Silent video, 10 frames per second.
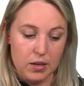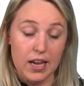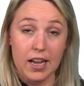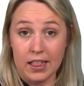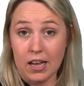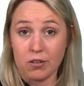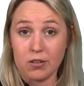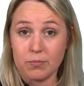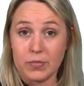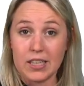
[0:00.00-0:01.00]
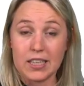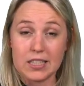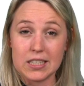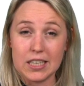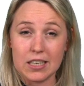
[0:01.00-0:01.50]
And now let's
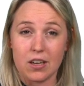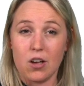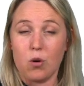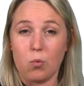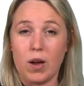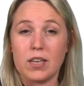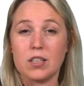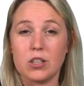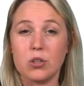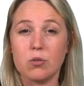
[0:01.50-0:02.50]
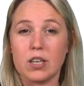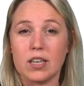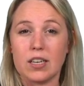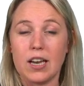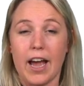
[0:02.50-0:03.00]
see when you
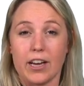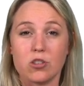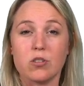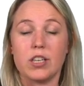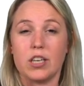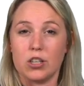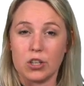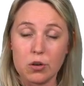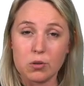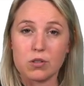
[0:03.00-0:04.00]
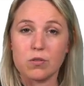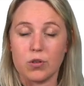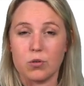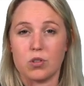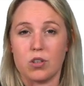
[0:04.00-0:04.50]
can actually use the
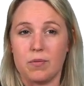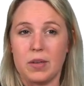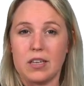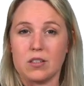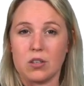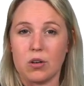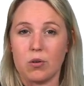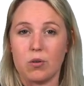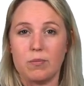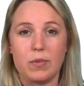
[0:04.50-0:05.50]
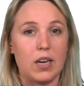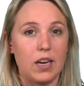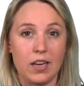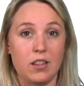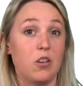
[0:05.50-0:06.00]
future. So
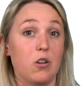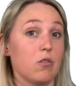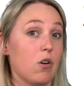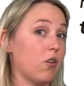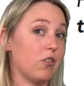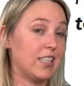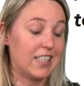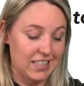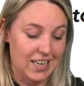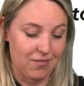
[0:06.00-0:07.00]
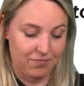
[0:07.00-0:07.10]
in your oral exam.